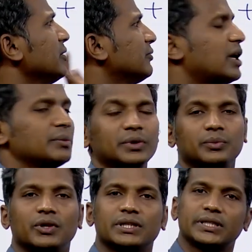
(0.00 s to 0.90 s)
of
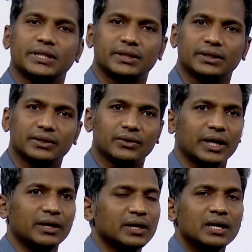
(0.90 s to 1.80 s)
hyperbolas here,
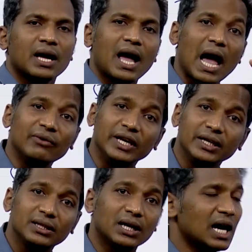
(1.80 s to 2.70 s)
okay, having the